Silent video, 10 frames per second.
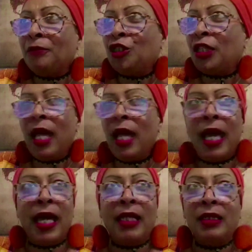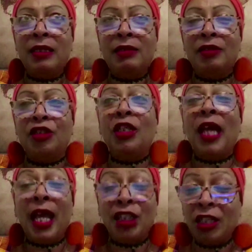She
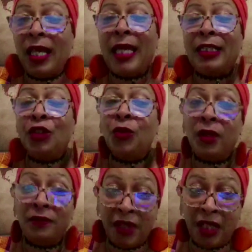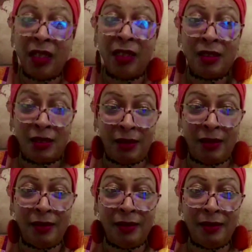actually had 12 kids,
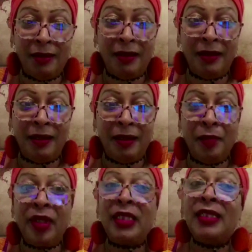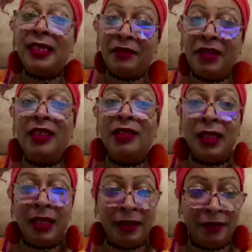but 7 to
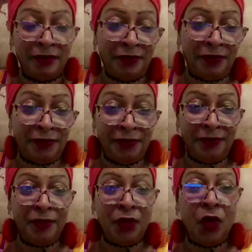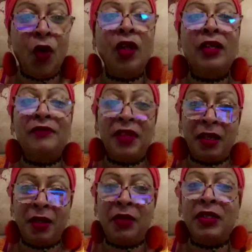live. All of
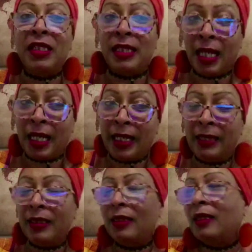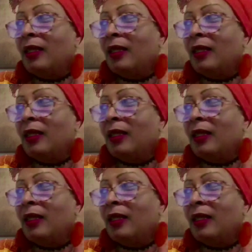the others died.